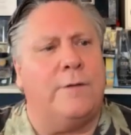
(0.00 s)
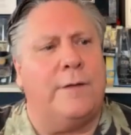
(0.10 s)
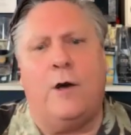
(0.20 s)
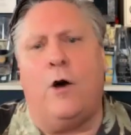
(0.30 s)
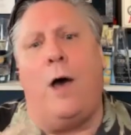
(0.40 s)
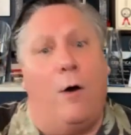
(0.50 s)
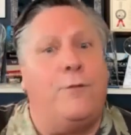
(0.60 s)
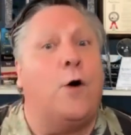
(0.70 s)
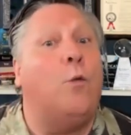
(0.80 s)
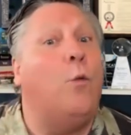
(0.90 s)
and they go,
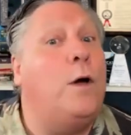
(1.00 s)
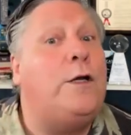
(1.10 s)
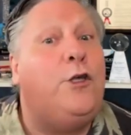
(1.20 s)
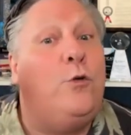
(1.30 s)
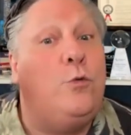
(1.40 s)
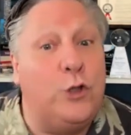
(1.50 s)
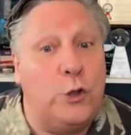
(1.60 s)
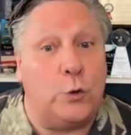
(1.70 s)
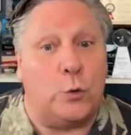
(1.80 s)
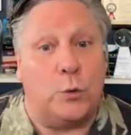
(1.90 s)
Alpha, what do you
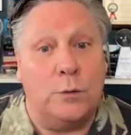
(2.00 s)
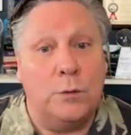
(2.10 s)
do?